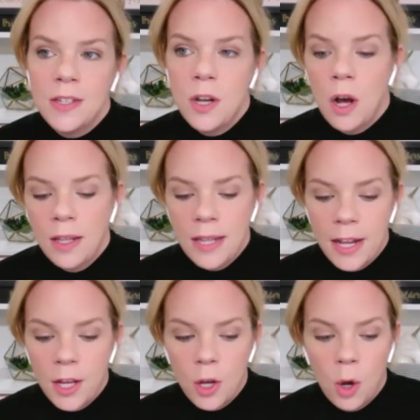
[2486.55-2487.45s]
not
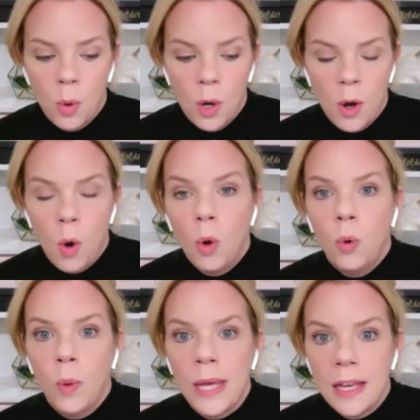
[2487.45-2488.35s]
let it go a
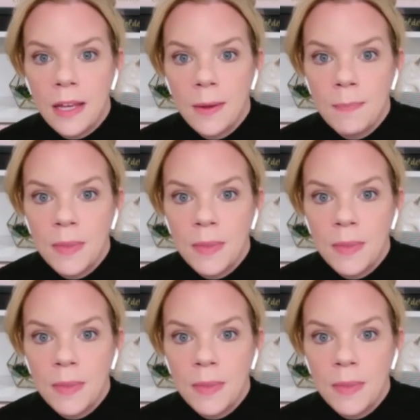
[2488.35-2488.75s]
whole week.